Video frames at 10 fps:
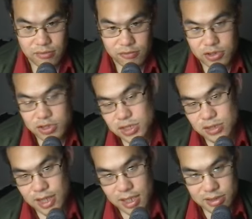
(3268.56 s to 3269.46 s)
which
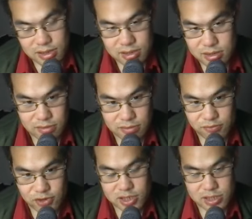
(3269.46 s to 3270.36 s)
is a
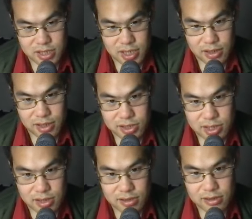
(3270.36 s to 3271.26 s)
Russian satellite
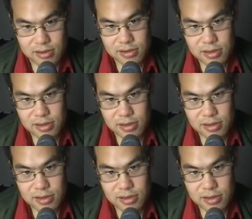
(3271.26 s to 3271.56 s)
state.